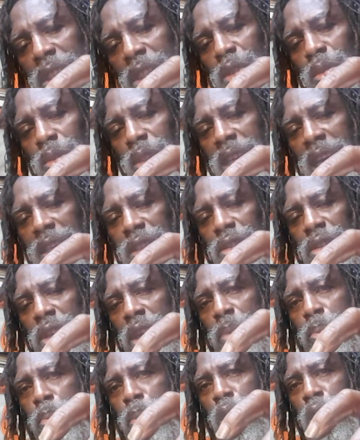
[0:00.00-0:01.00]
This was
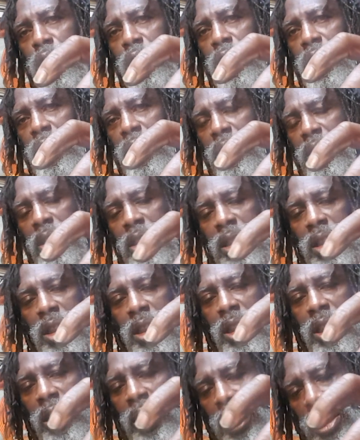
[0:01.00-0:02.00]
actually a pot,
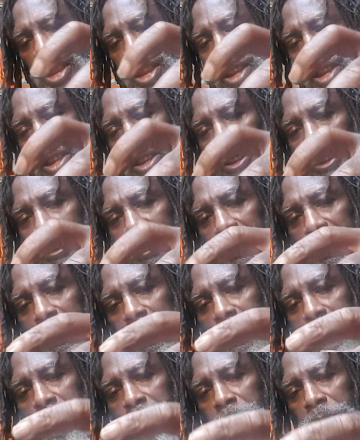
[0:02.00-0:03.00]
you
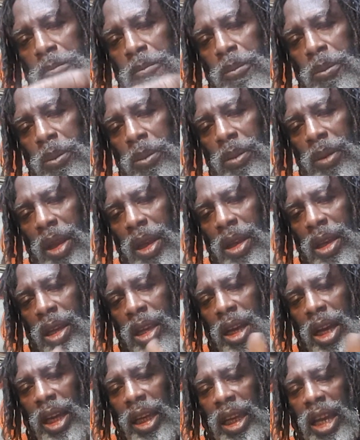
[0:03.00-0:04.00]
know.
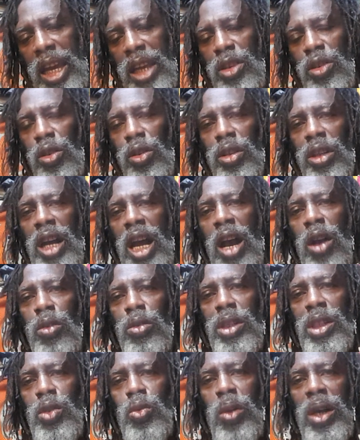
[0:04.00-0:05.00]
Again, you can
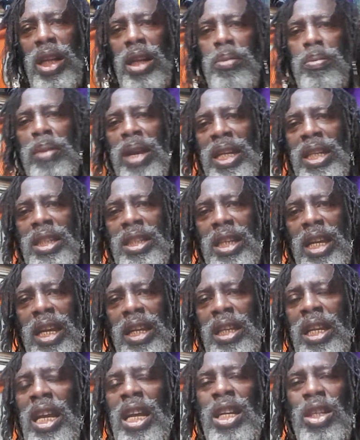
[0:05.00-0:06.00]
hold this one and
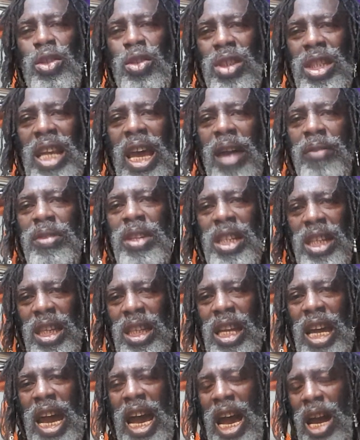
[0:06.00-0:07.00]
meditate. Just having it
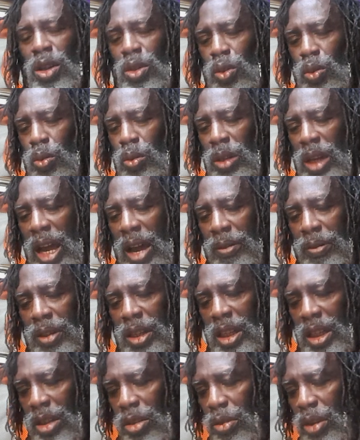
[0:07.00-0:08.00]
in the house would have an
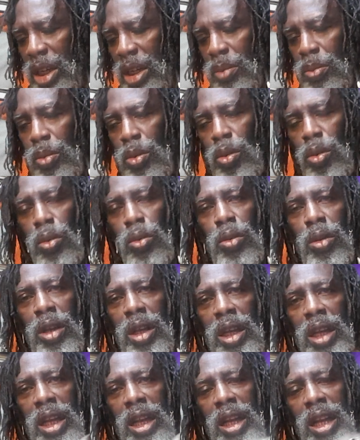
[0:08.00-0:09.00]
incredible
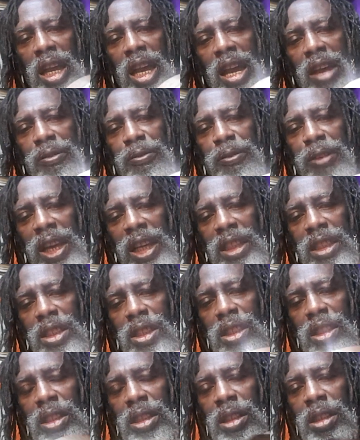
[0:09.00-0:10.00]

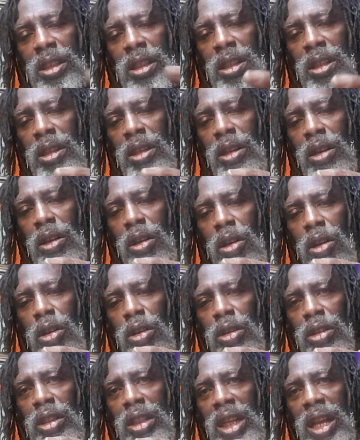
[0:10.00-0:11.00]
effect
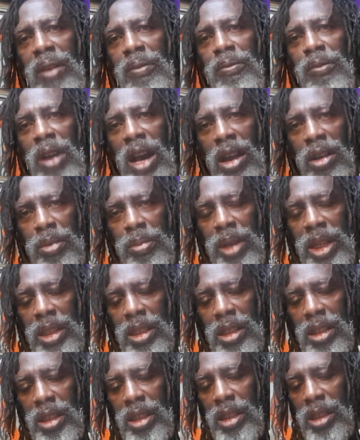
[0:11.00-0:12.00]
on the
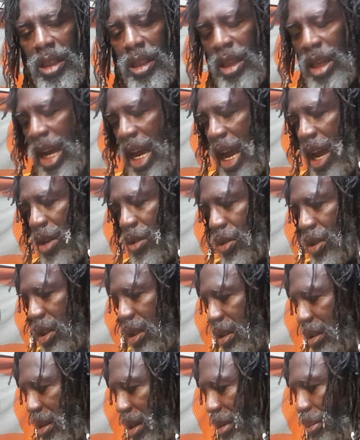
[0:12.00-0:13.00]
environment in the house.